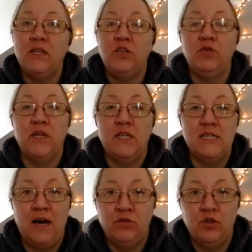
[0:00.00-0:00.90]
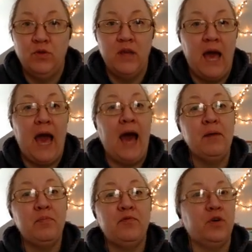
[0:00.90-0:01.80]
you can download the
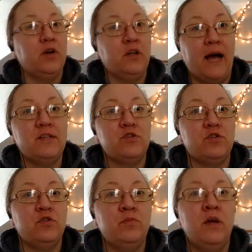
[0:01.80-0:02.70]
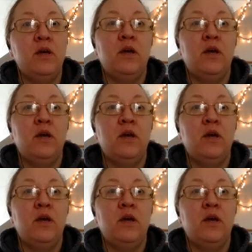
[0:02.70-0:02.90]
app for Classroom,